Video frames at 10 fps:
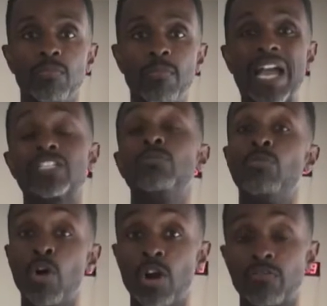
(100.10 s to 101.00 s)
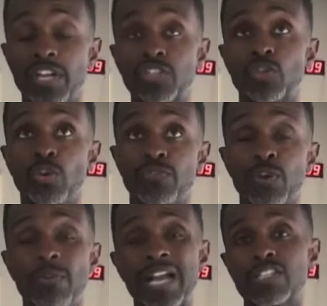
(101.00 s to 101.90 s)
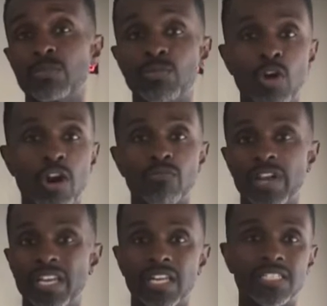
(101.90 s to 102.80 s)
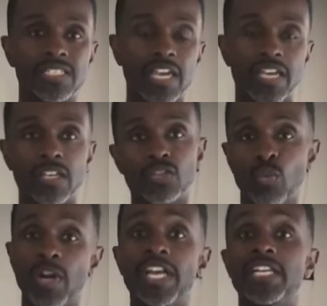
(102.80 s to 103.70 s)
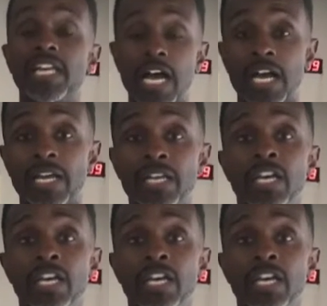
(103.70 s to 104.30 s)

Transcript: maximum heart rate. So if your maximum heart rate, let's say, is 189,